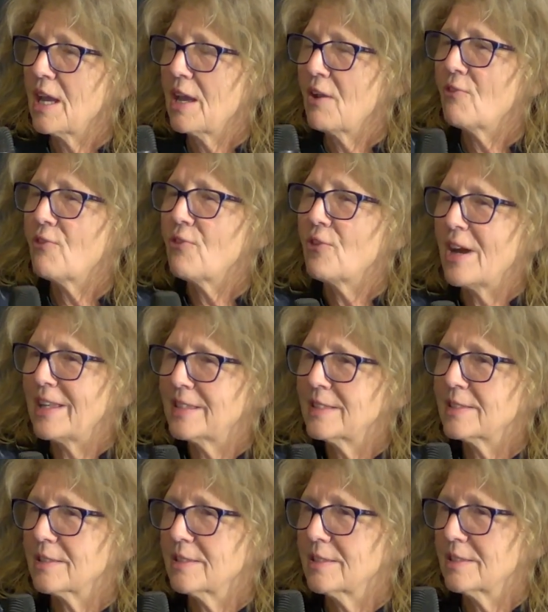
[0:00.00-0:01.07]

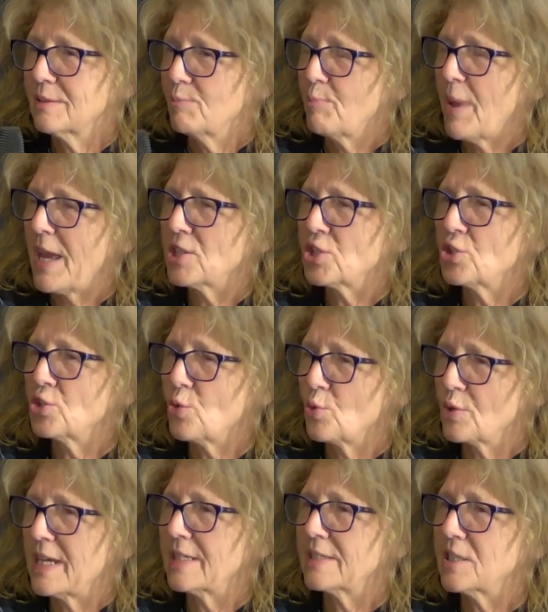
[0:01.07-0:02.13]
fund
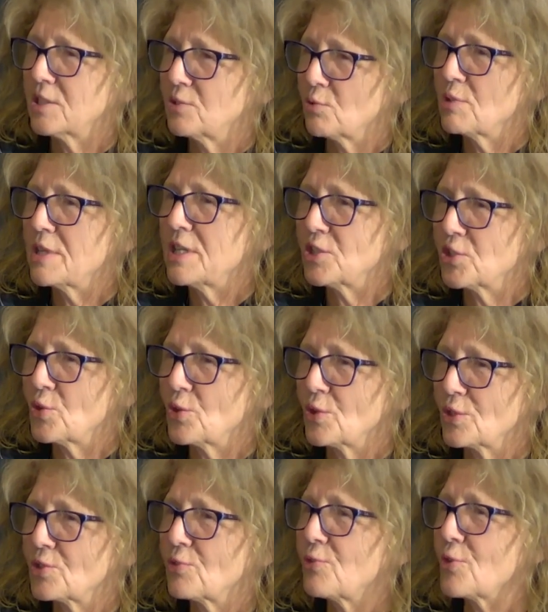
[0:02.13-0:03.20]
patient-oriented
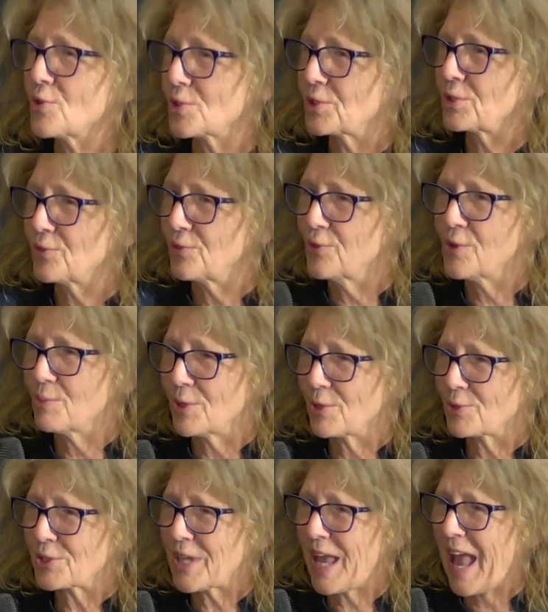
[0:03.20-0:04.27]
research first and
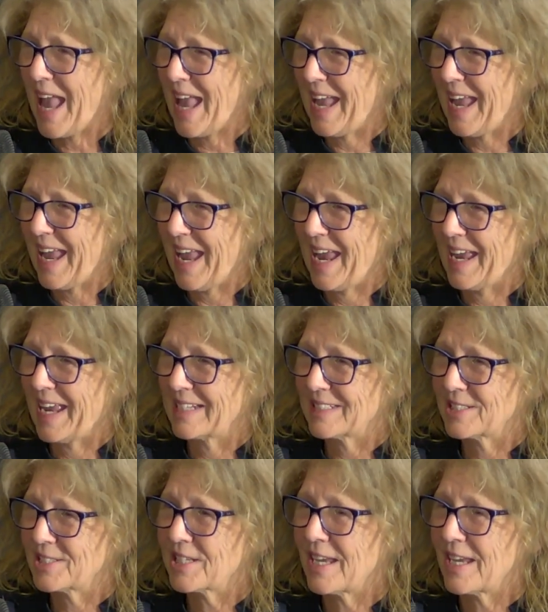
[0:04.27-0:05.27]
foremost, and